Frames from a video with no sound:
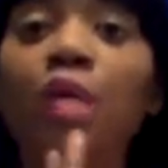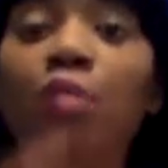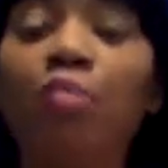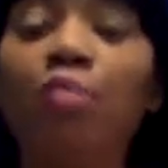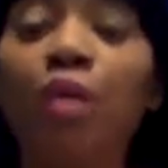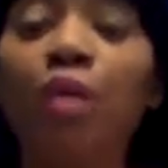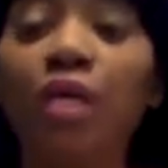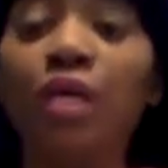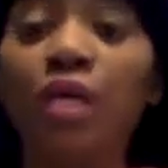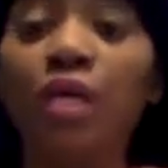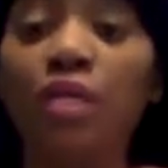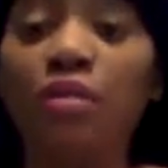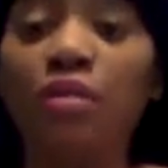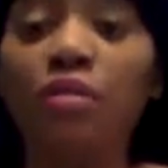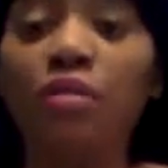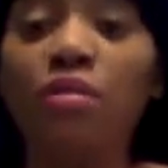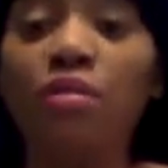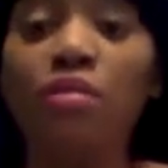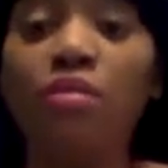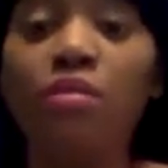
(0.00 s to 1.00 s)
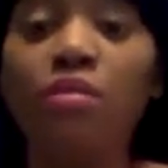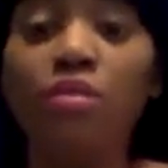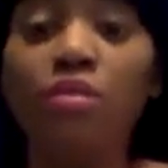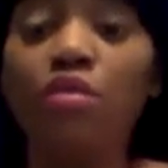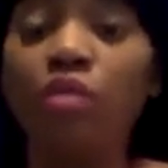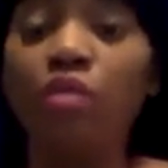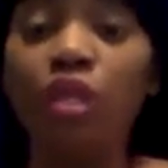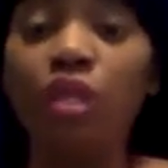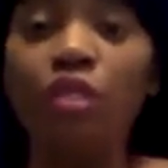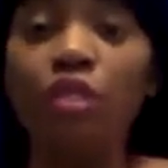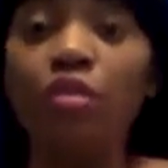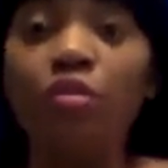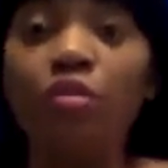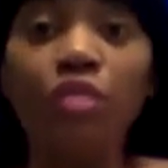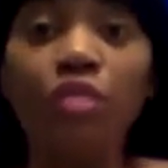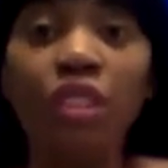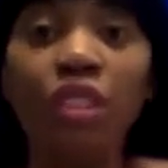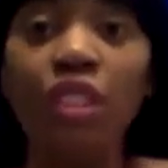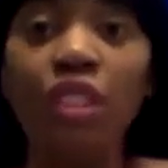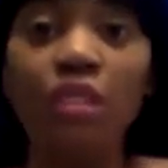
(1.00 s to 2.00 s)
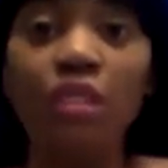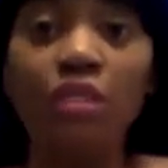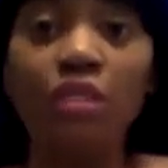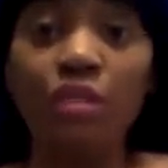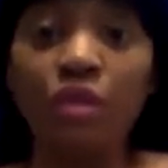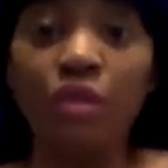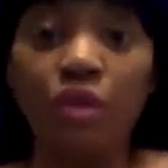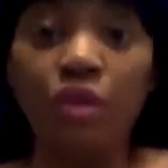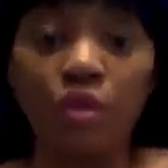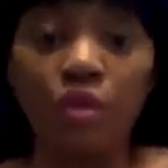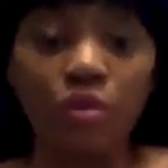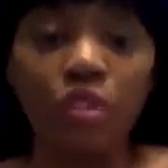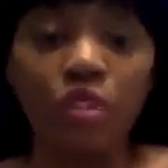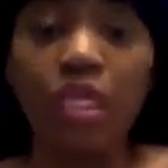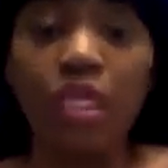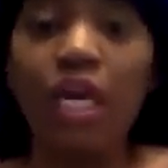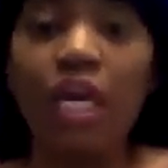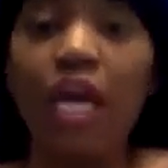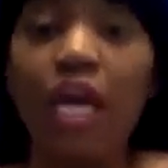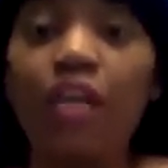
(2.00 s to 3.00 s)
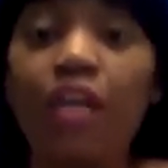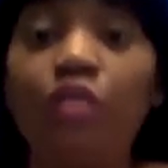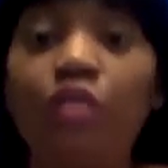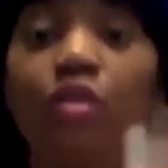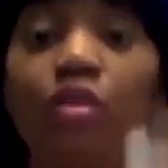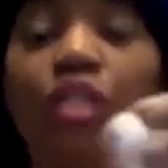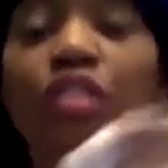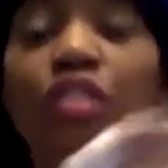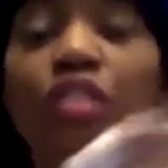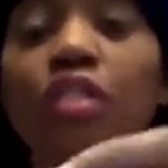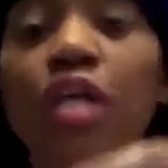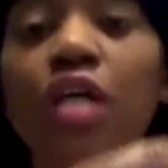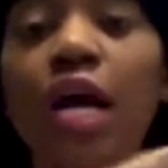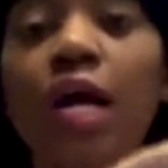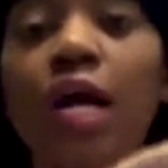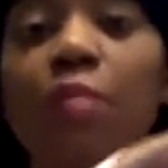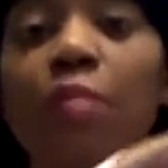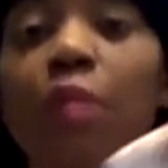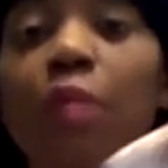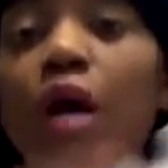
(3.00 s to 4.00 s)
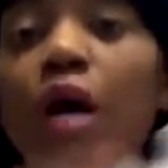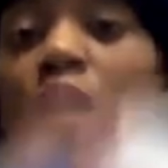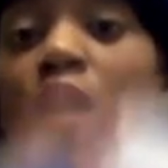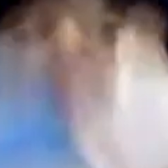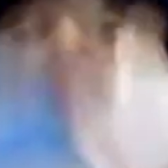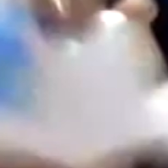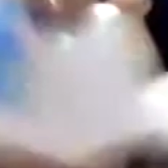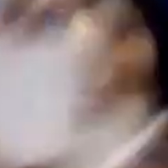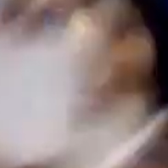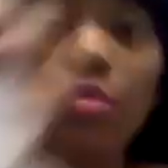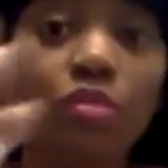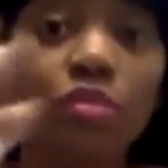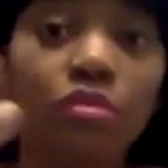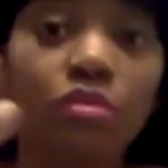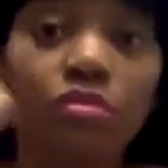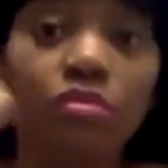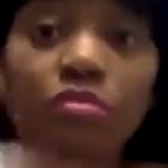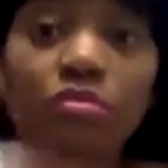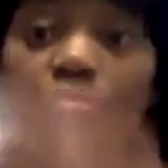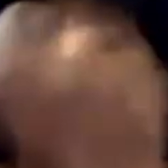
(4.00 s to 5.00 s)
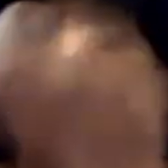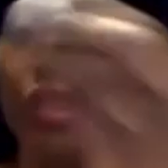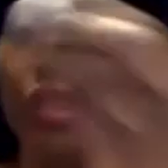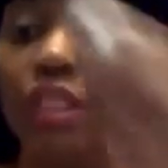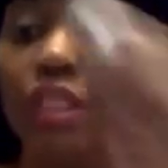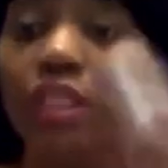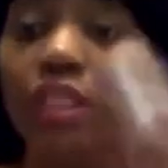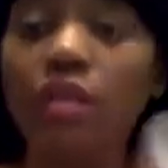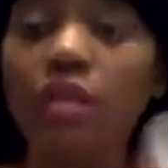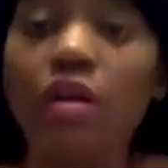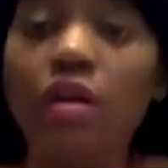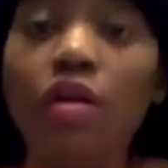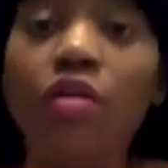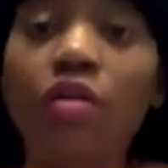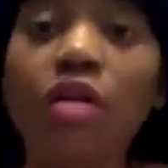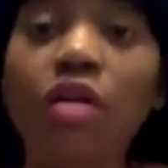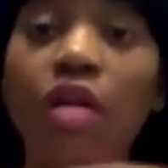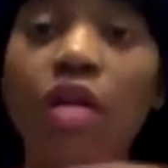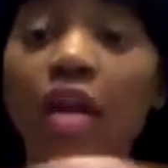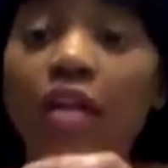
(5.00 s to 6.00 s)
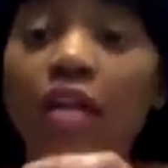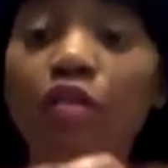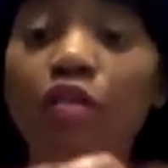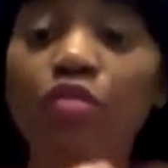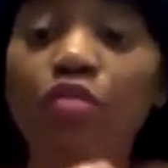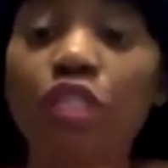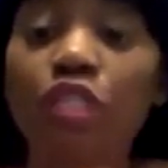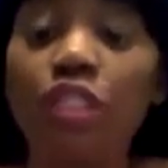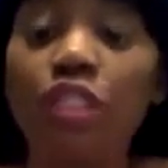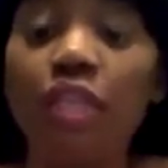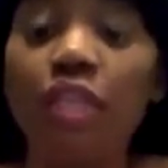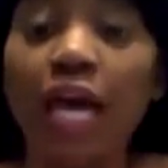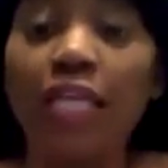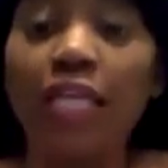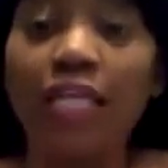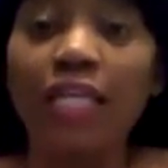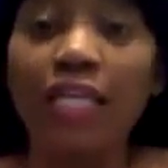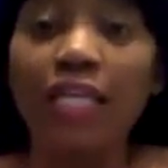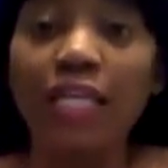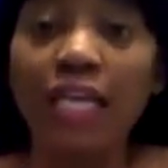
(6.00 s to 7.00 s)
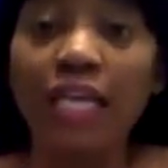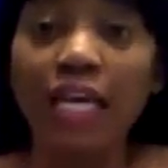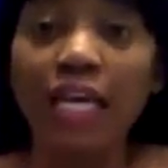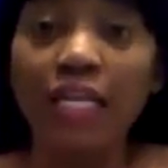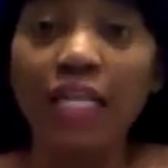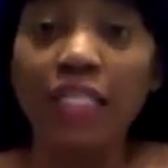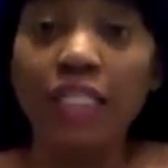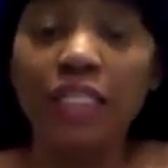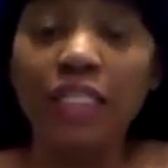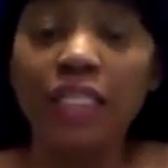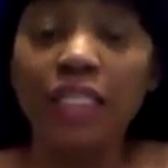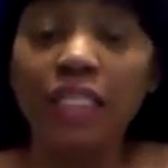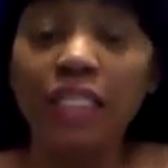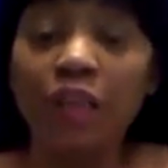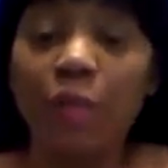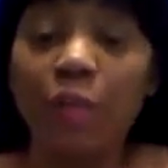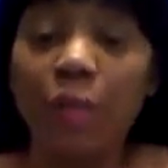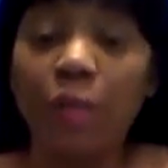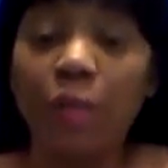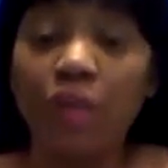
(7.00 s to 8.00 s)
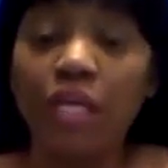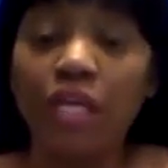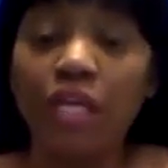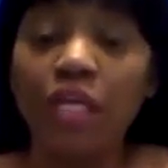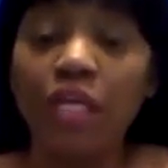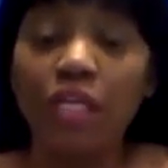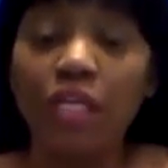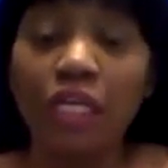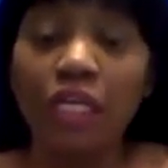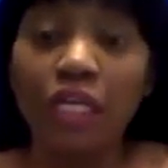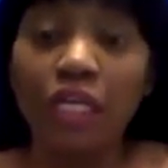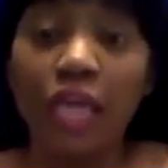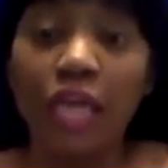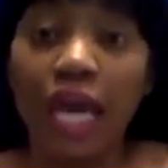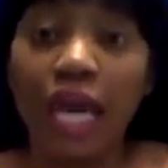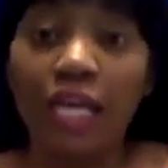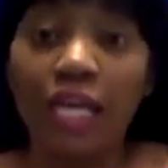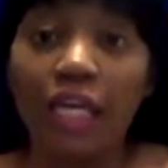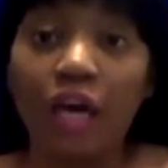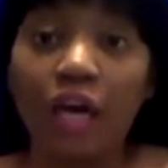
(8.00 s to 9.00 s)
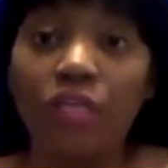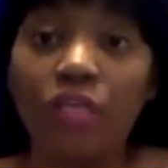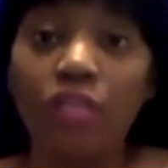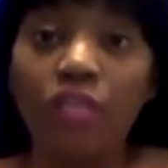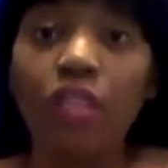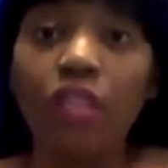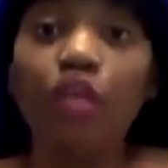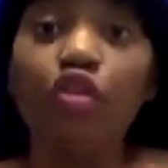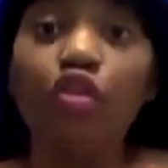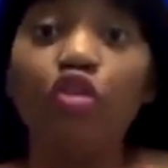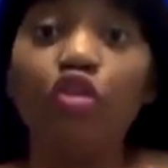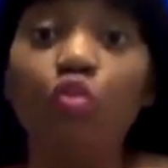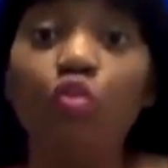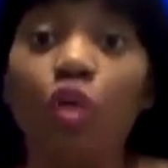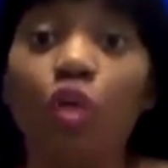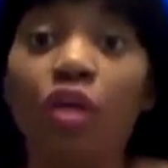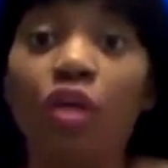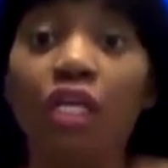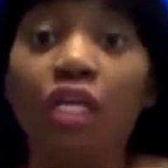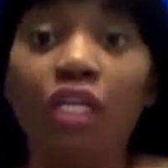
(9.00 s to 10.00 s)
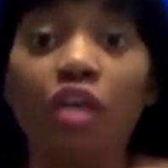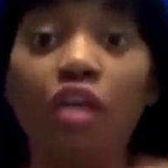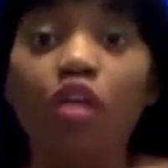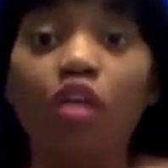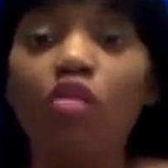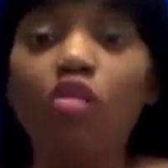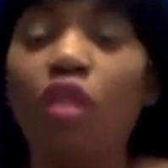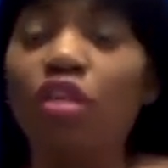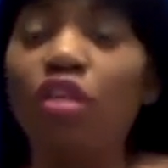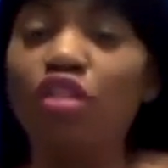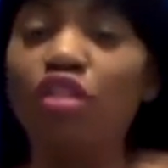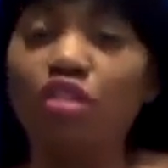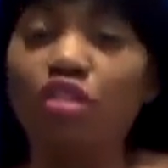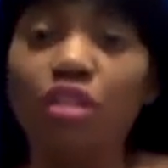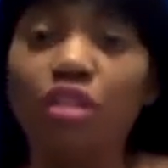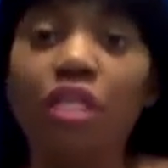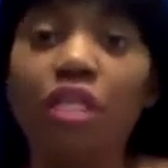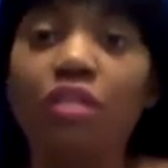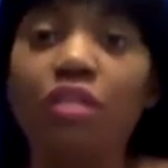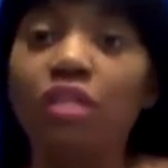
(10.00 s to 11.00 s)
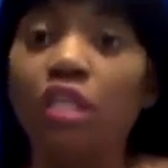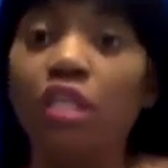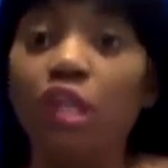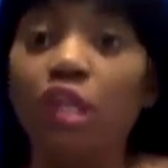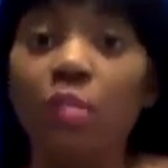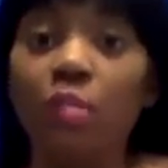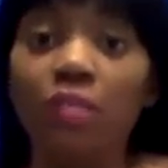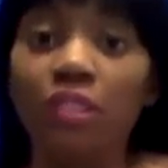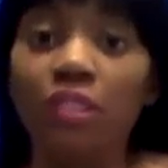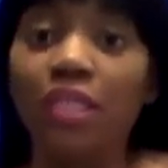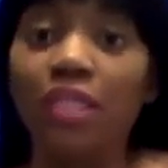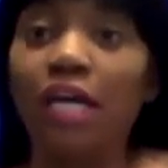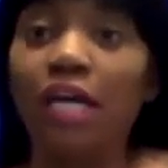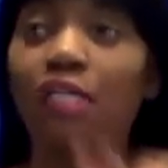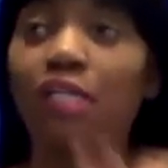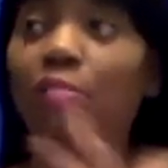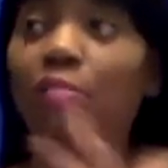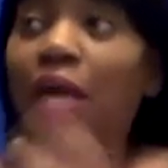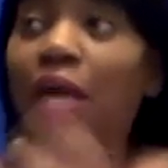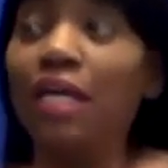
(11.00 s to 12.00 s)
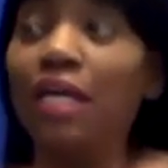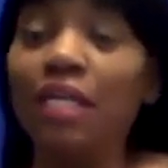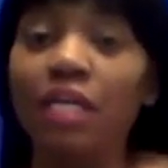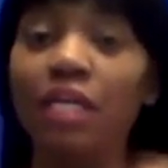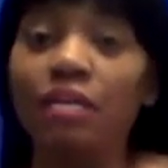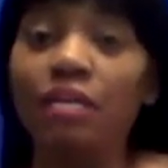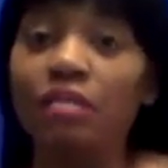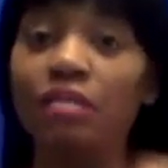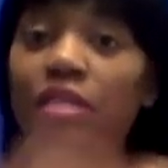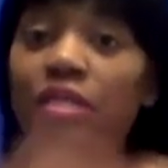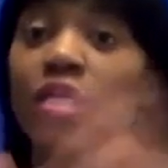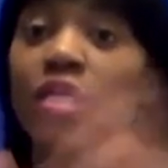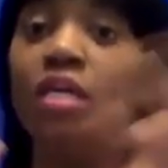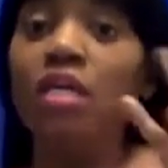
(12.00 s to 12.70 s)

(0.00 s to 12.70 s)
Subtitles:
But you can use either of those. And you get your cotton ball, put this on, and I let it kind of sit on my nail and glide it off slow. And go cross your nails a couple of times. My nails,